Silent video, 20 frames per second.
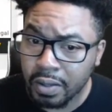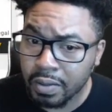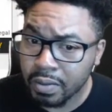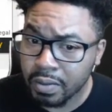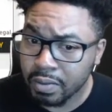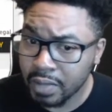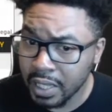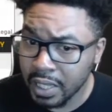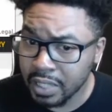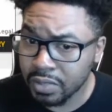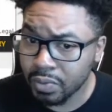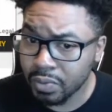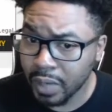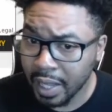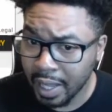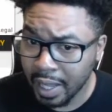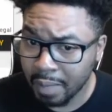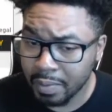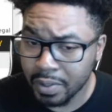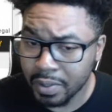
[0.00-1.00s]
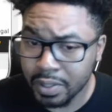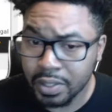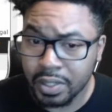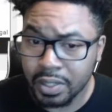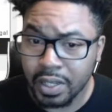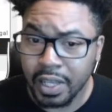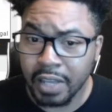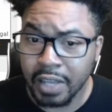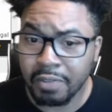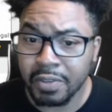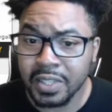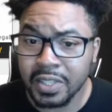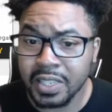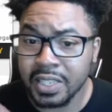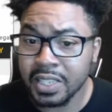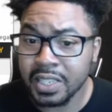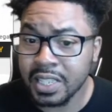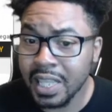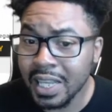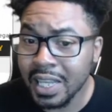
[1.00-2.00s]
that's what happens. If it's the
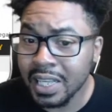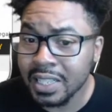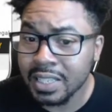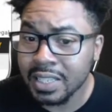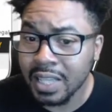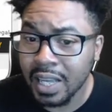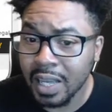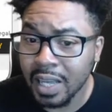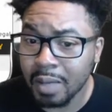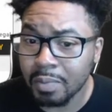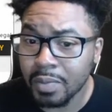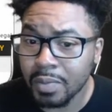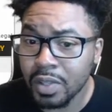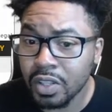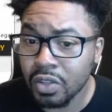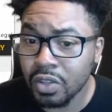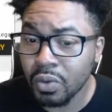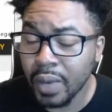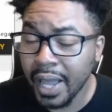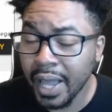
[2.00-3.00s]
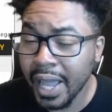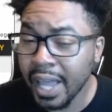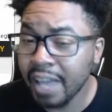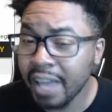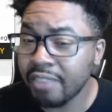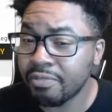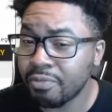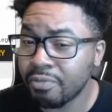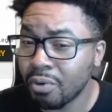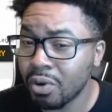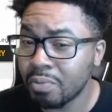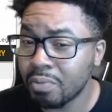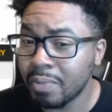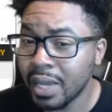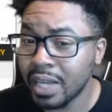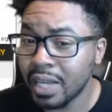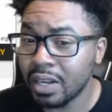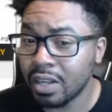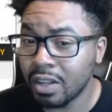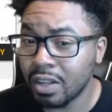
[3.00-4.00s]
second time, you add 4
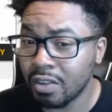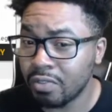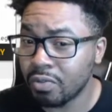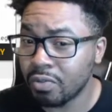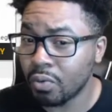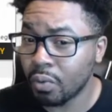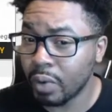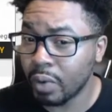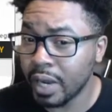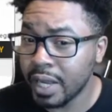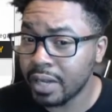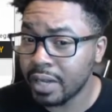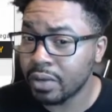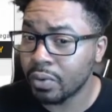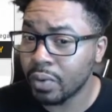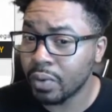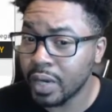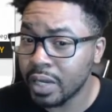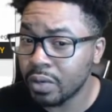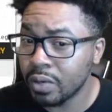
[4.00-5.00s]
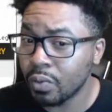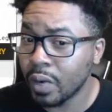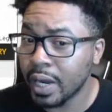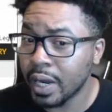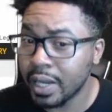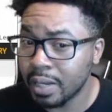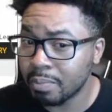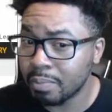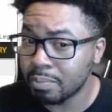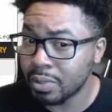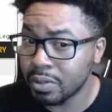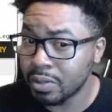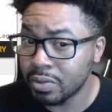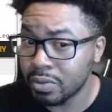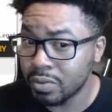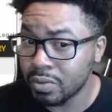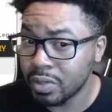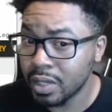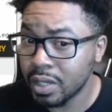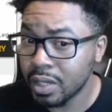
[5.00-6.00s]
mana of red, green, white, and blue
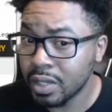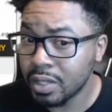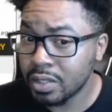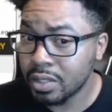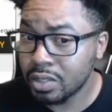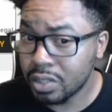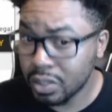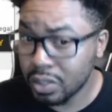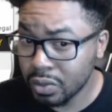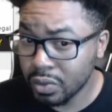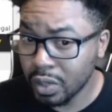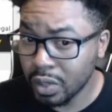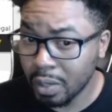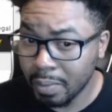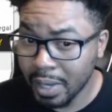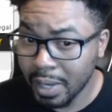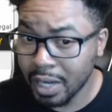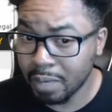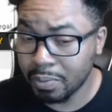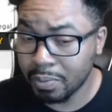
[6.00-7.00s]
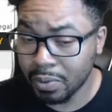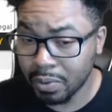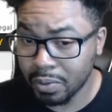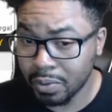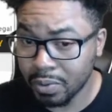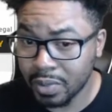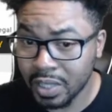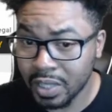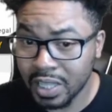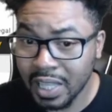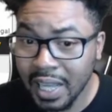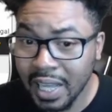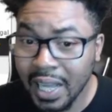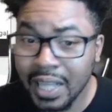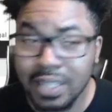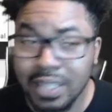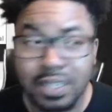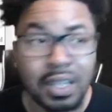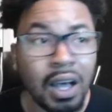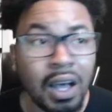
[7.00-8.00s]
to your mana pool.
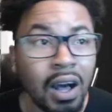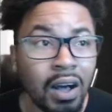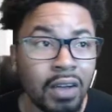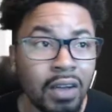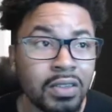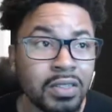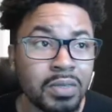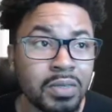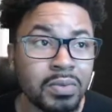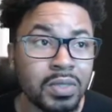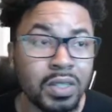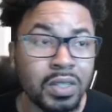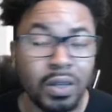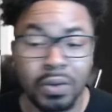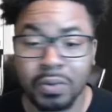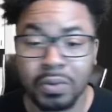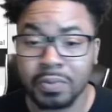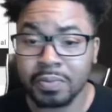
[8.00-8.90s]
That's awesome. So,